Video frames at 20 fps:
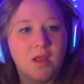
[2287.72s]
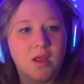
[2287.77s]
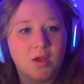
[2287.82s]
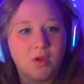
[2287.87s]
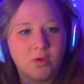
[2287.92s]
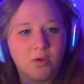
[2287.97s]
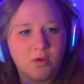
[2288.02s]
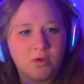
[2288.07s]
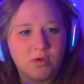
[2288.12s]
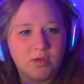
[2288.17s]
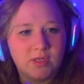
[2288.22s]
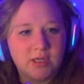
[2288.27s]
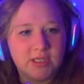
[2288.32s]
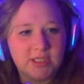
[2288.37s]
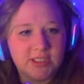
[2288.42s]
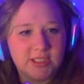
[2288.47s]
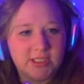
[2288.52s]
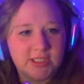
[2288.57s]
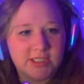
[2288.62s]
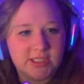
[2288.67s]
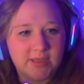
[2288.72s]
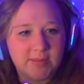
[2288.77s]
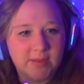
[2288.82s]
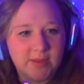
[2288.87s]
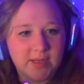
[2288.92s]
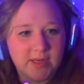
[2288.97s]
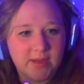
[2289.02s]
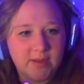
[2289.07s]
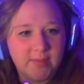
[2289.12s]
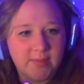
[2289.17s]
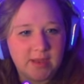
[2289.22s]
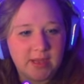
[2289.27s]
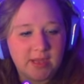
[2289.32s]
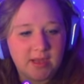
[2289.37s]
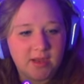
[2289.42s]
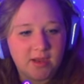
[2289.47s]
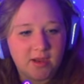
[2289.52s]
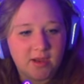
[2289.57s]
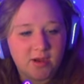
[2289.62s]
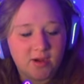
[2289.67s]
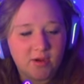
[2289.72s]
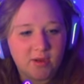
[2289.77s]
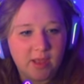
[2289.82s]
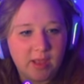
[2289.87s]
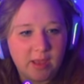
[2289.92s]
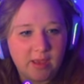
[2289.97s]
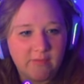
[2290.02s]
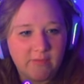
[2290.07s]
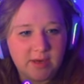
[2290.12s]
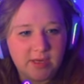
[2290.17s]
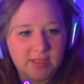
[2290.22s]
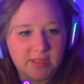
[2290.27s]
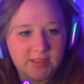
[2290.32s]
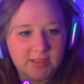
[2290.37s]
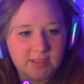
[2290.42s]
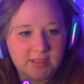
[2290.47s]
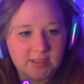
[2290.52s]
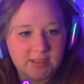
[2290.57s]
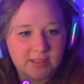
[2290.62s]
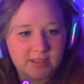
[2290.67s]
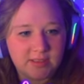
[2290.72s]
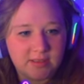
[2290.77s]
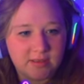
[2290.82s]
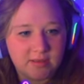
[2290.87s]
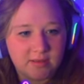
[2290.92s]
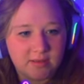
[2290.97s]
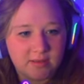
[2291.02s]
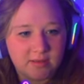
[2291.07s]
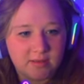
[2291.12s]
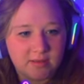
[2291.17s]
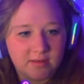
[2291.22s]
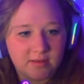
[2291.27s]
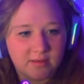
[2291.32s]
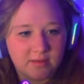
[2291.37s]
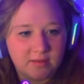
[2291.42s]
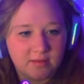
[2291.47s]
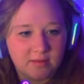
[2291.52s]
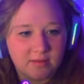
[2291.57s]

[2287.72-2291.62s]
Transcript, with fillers: Oh, did I just hear something oh. about evidence? Huh.